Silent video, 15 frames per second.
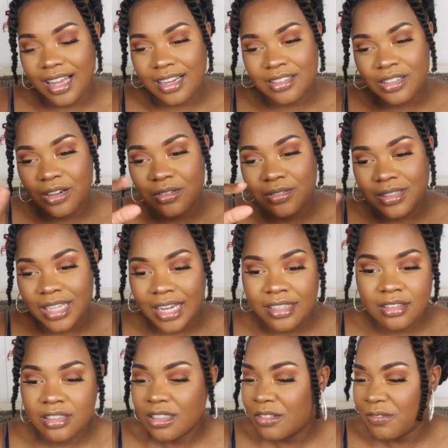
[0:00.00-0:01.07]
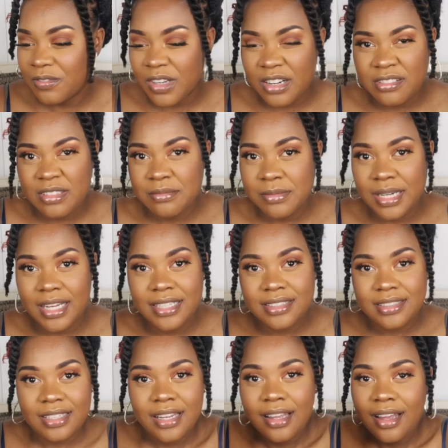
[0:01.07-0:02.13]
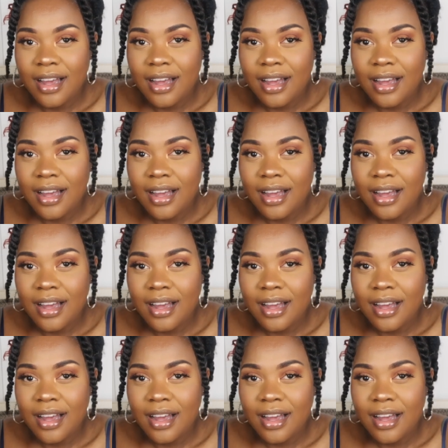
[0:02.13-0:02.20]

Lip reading: I don't like them very much.